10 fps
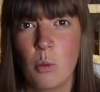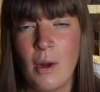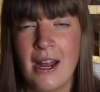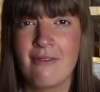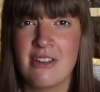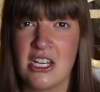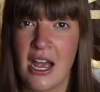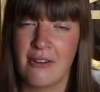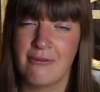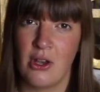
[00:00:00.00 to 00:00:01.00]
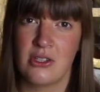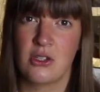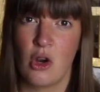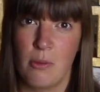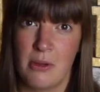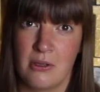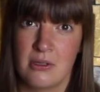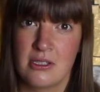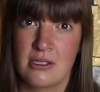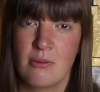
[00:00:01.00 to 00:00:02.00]
When our vineyard
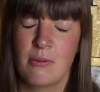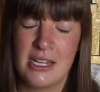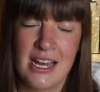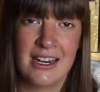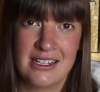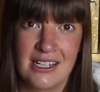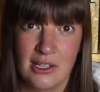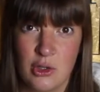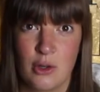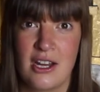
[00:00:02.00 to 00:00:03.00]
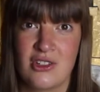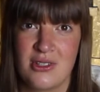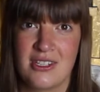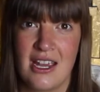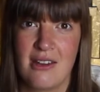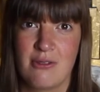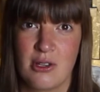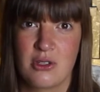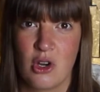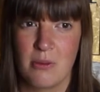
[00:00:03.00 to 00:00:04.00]
and cellar door, I should say,
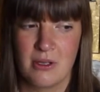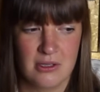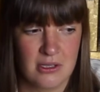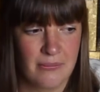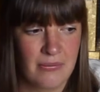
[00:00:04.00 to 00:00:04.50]
first opened.